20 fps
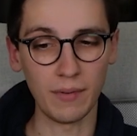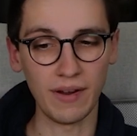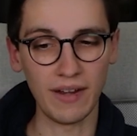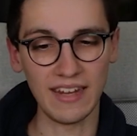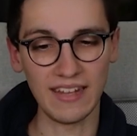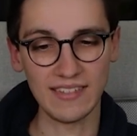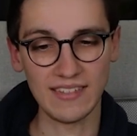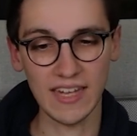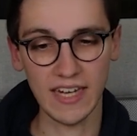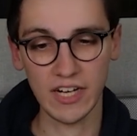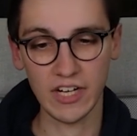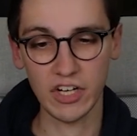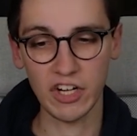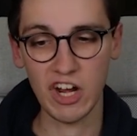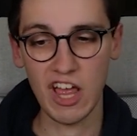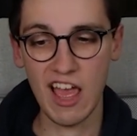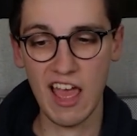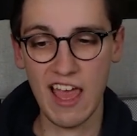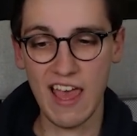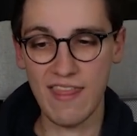by the
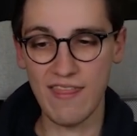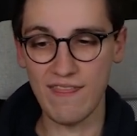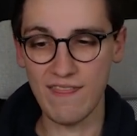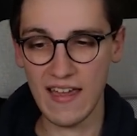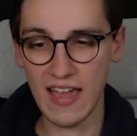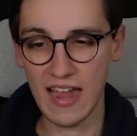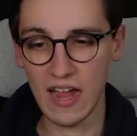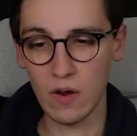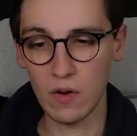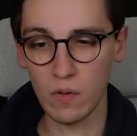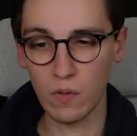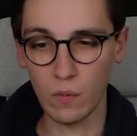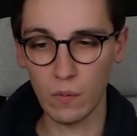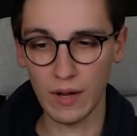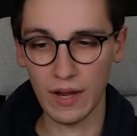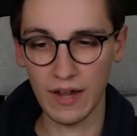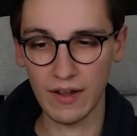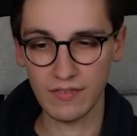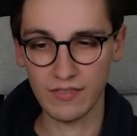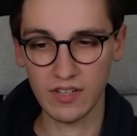attacker. Now
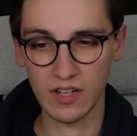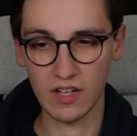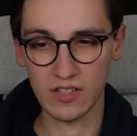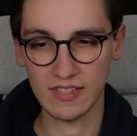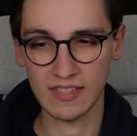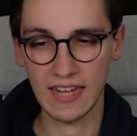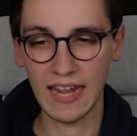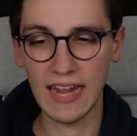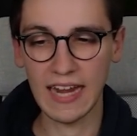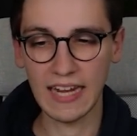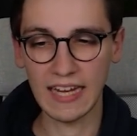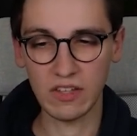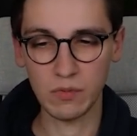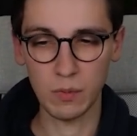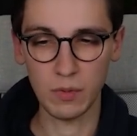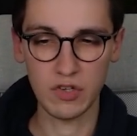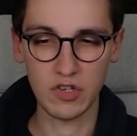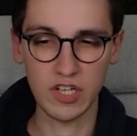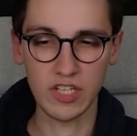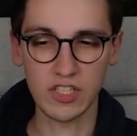we have task 8,
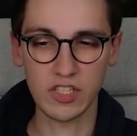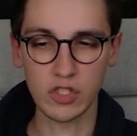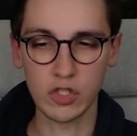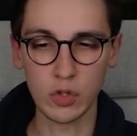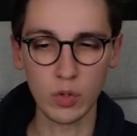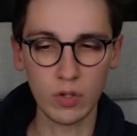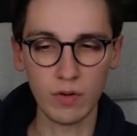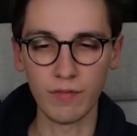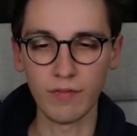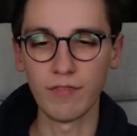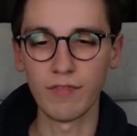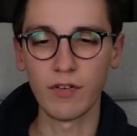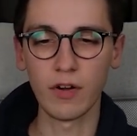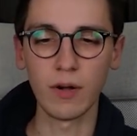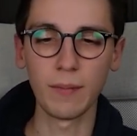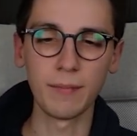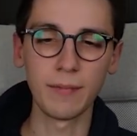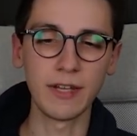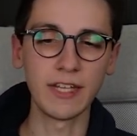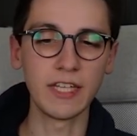which is to
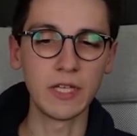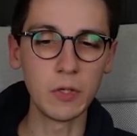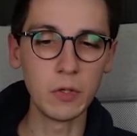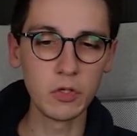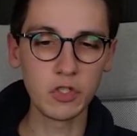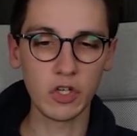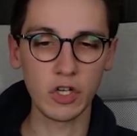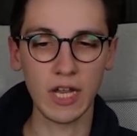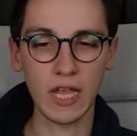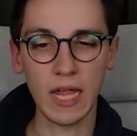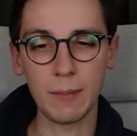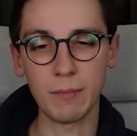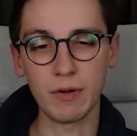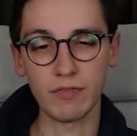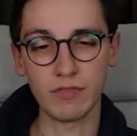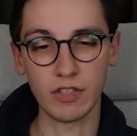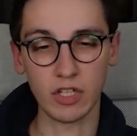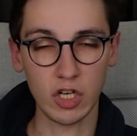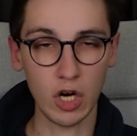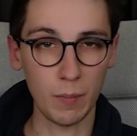confirm the username
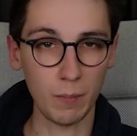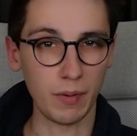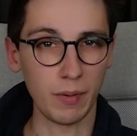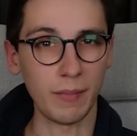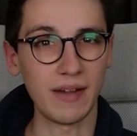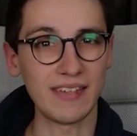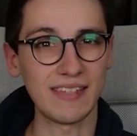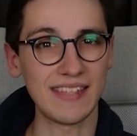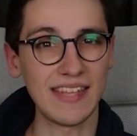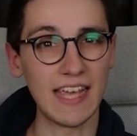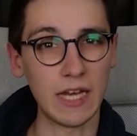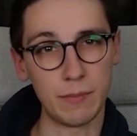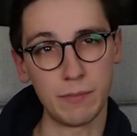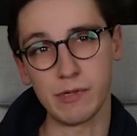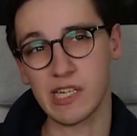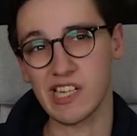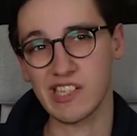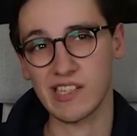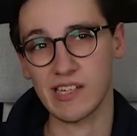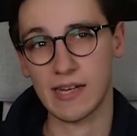of the compromised
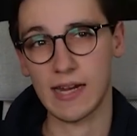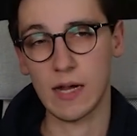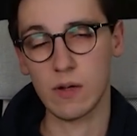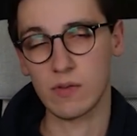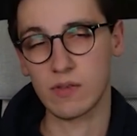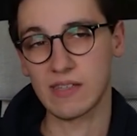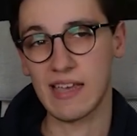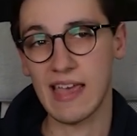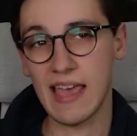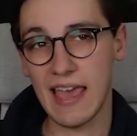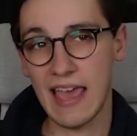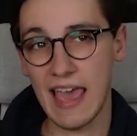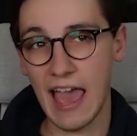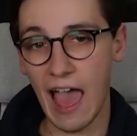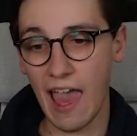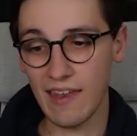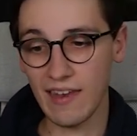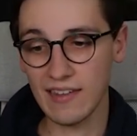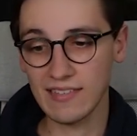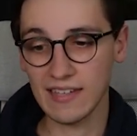AWS account.
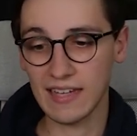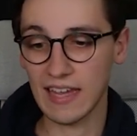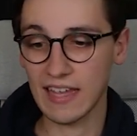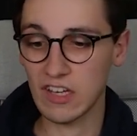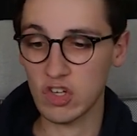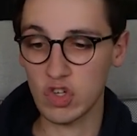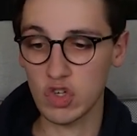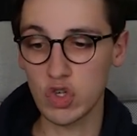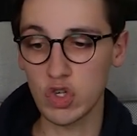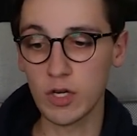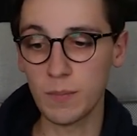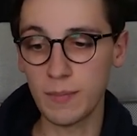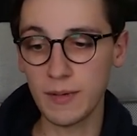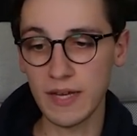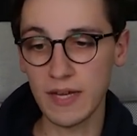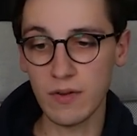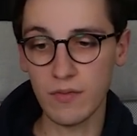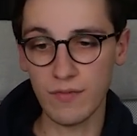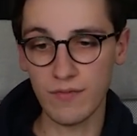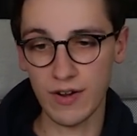And this again should
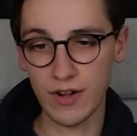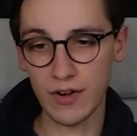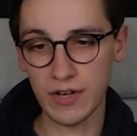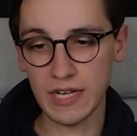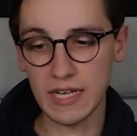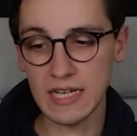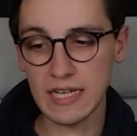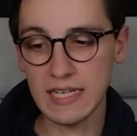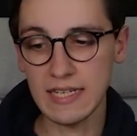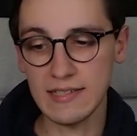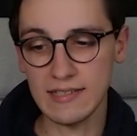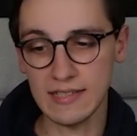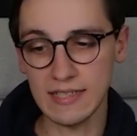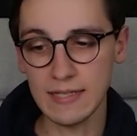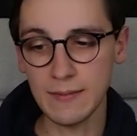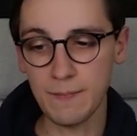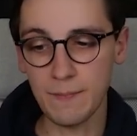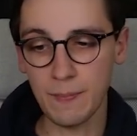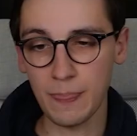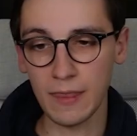be very
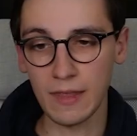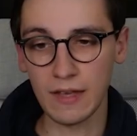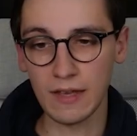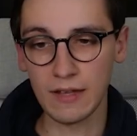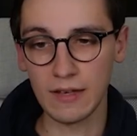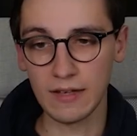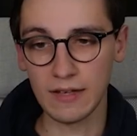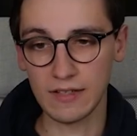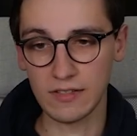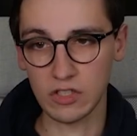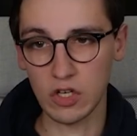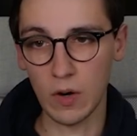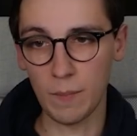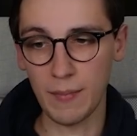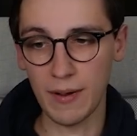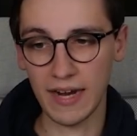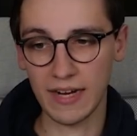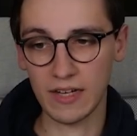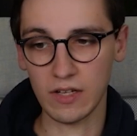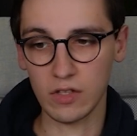easy. Let's go
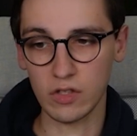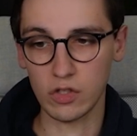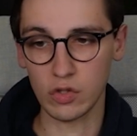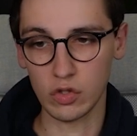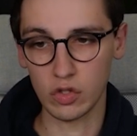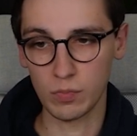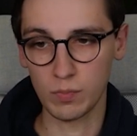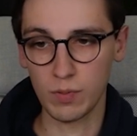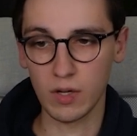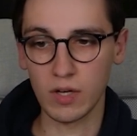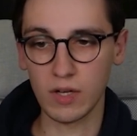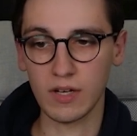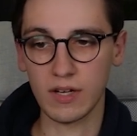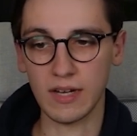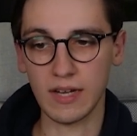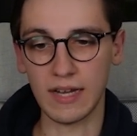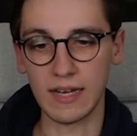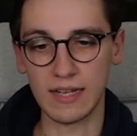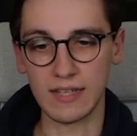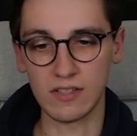back to Splunk
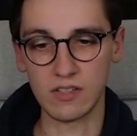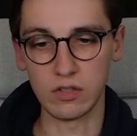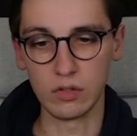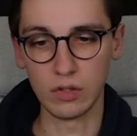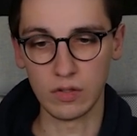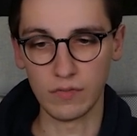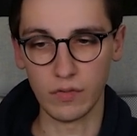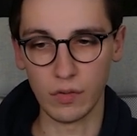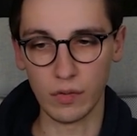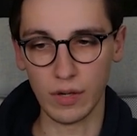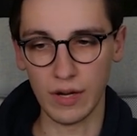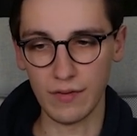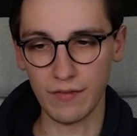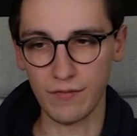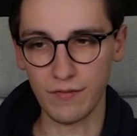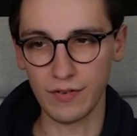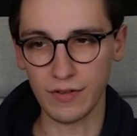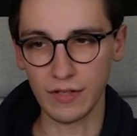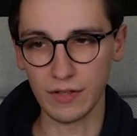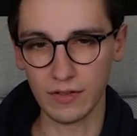and let's look for a
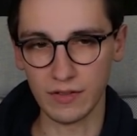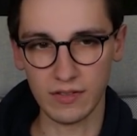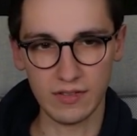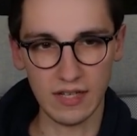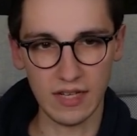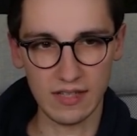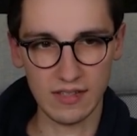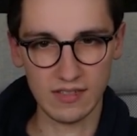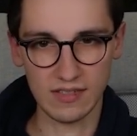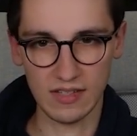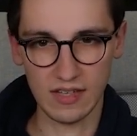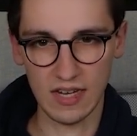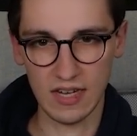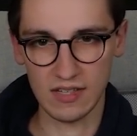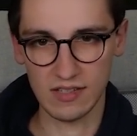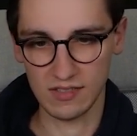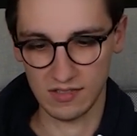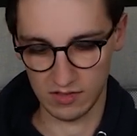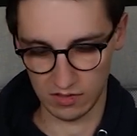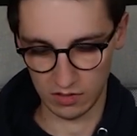field that
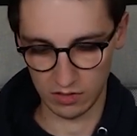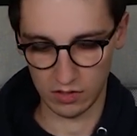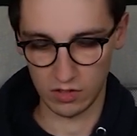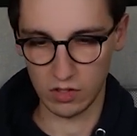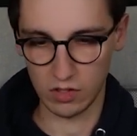says